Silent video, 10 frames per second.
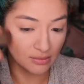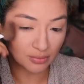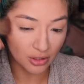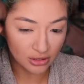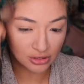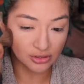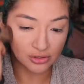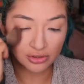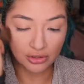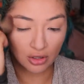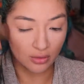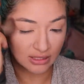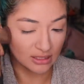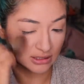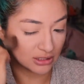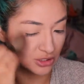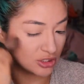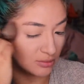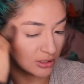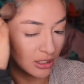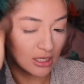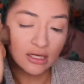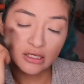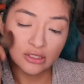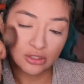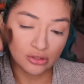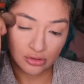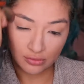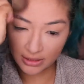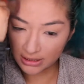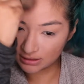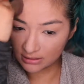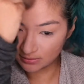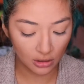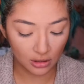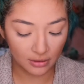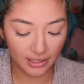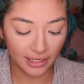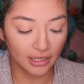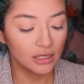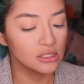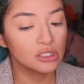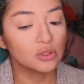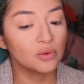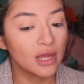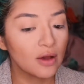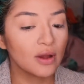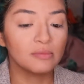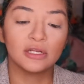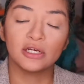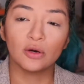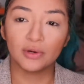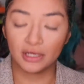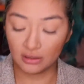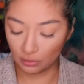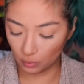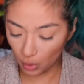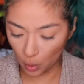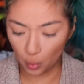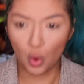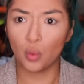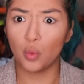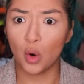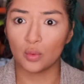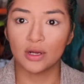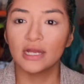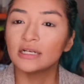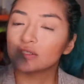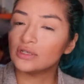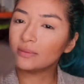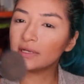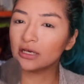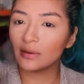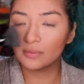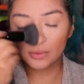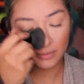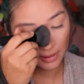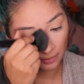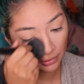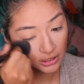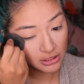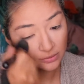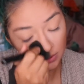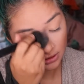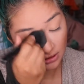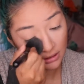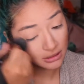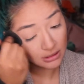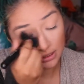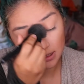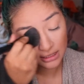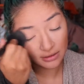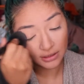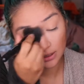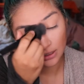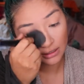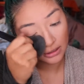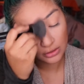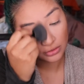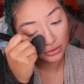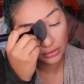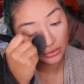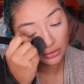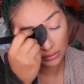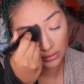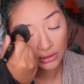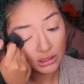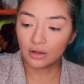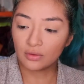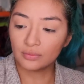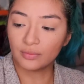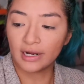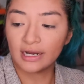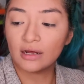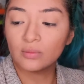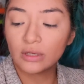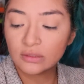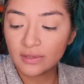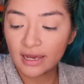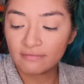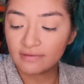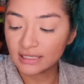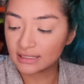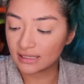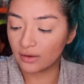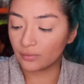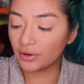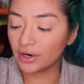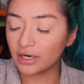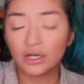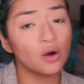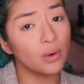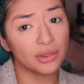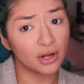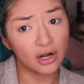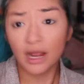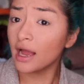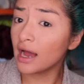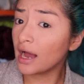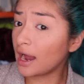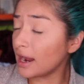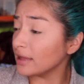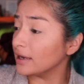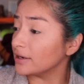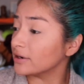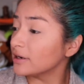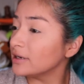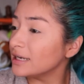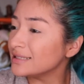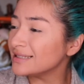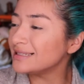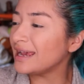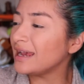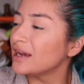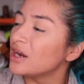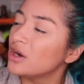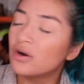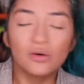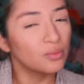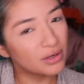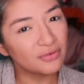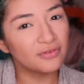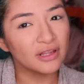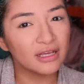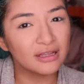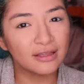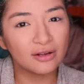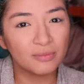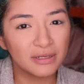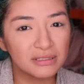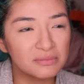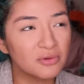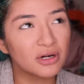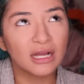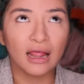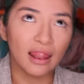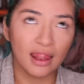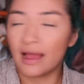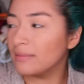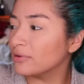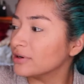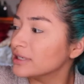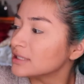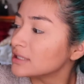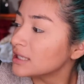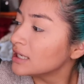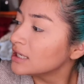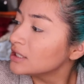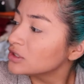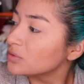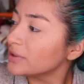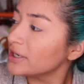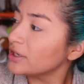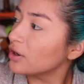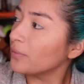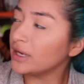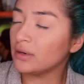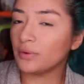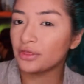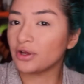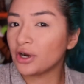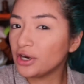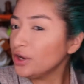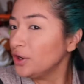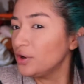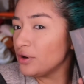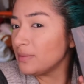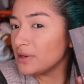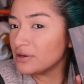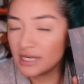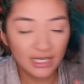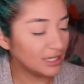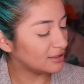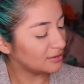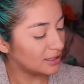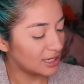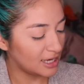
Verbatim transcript: And bronzer usually always has like a shimmer to it. All right, so now I'm gonna go in, whoa, whoa, whoa. So now I'm gonna go in with my brush and we're just gonna dust everything through. Alrighty, now once we have that set, we're gonna go with our highlighter. And today, we're feeling a little bit more glamorous. So we're gonna go in with our Huda Beauty.